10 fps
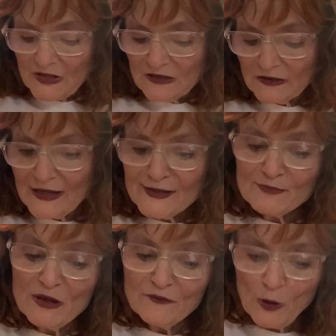let's
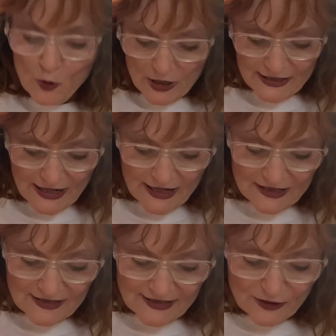move on
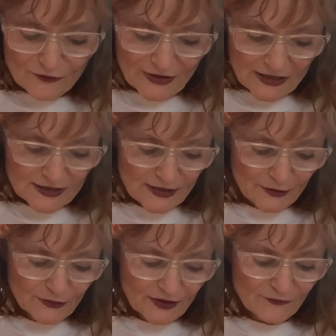and delve
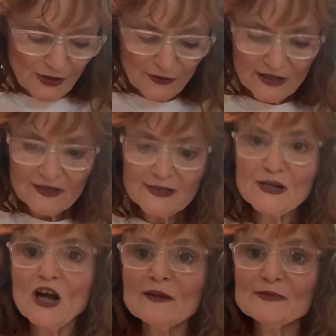into the various
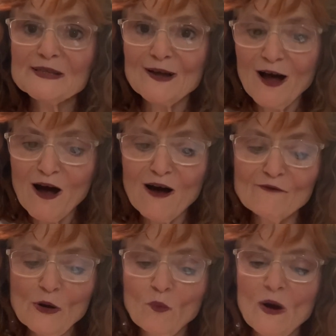types
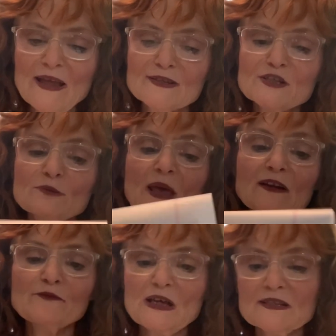of ways to
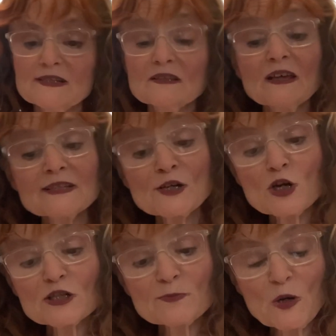manifest. And
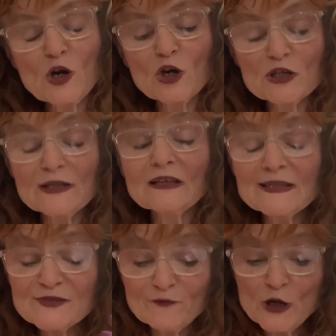
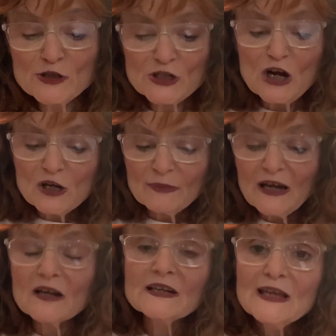let's first talk
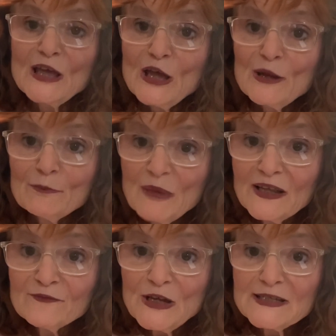about
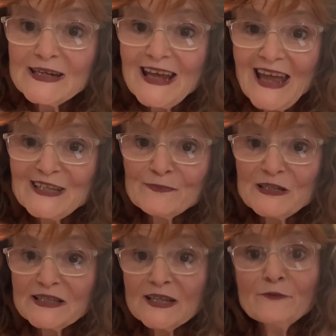manifesting a
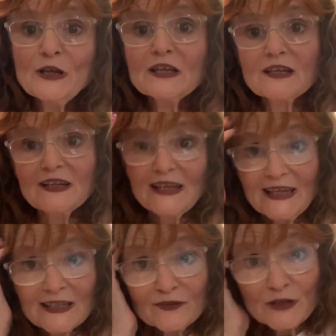specific
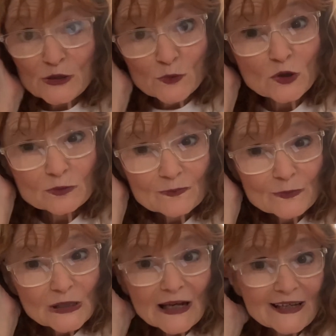individual,
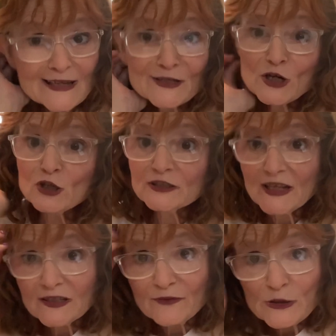like a certain
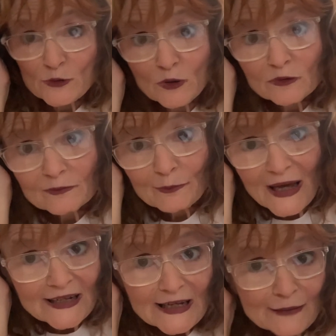individual by
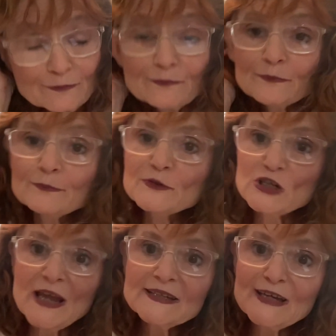name.
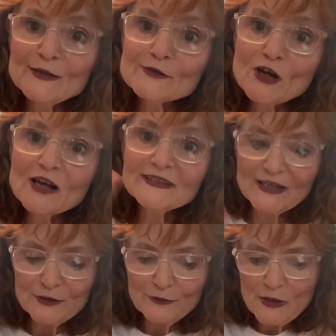Jane Doe, John Doe,
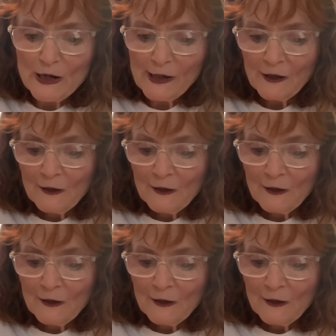right?